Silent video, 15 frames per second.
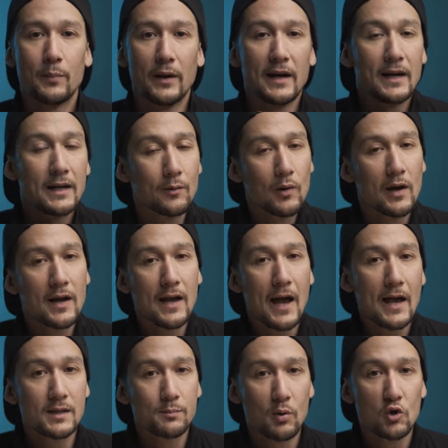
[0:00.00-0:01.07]
But anyway,
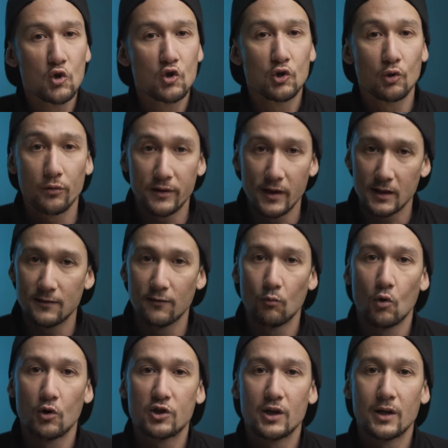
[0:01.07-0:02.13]
as per usual, thanks for
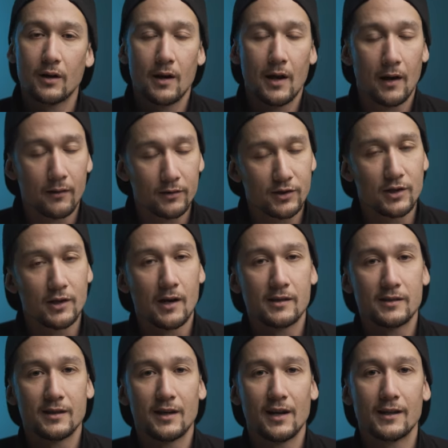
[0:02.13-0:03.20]
watching and I'll see you
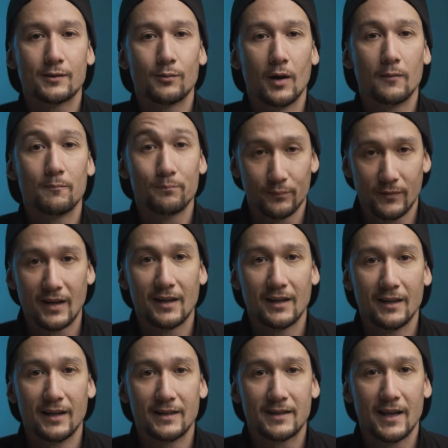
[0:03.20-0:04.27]
guys in the next one.
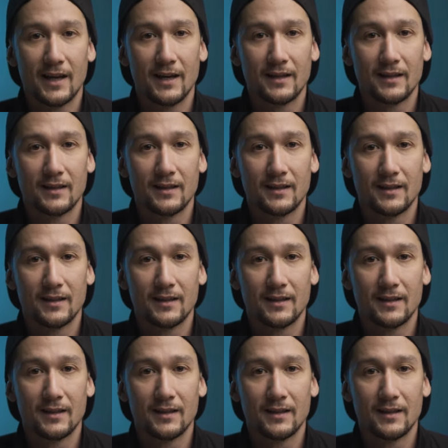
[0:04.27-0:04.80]
Let's get it.